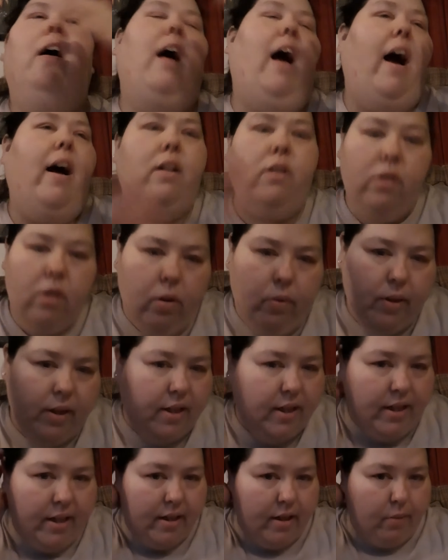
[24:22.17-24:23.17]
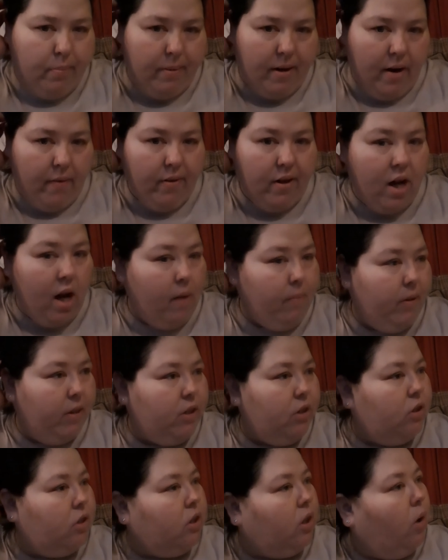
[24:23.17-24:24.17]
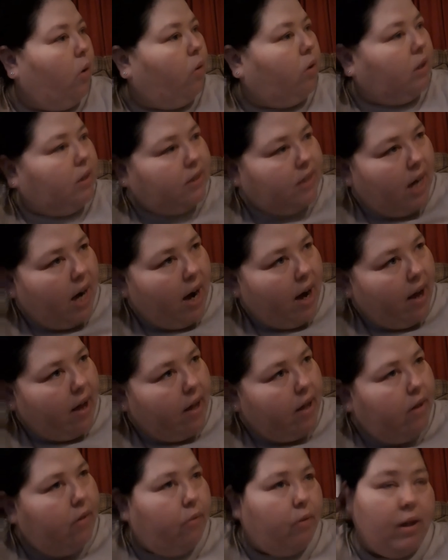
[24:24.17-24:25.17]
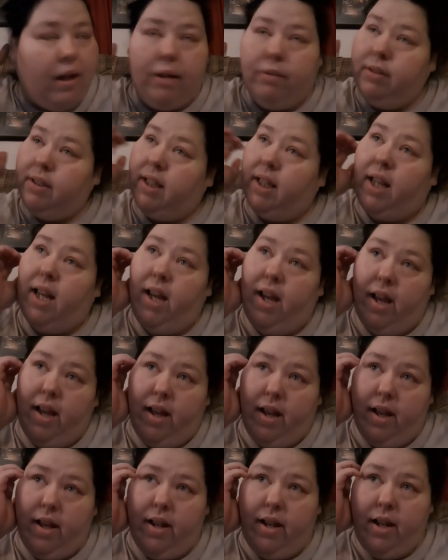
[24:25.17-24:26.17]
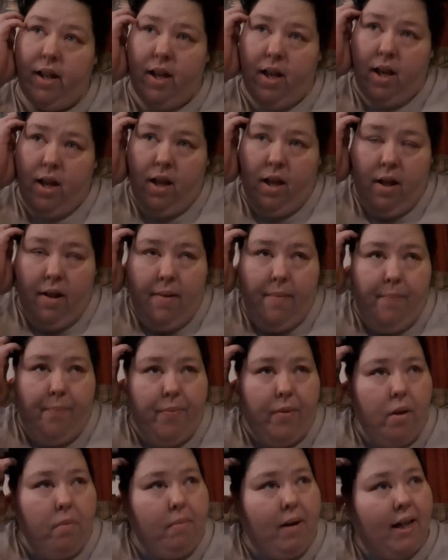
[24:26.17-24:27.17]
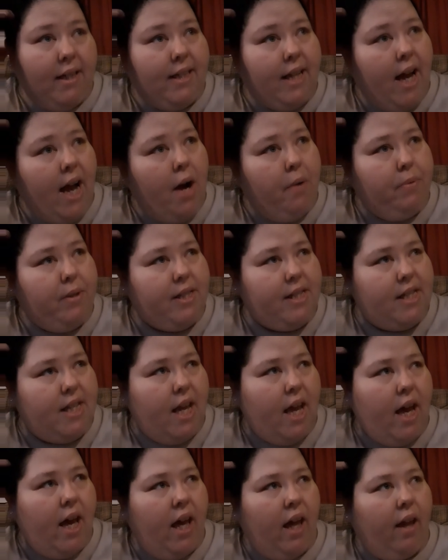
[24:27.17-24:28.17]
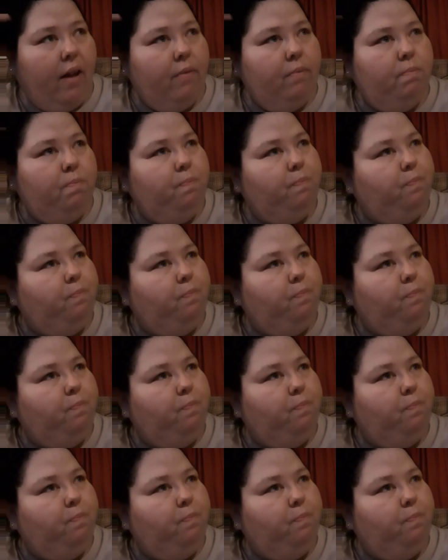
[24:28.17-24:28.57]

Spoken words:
I don't know what it is, but every time I used to go on a diet when I was a kid, my dad would say,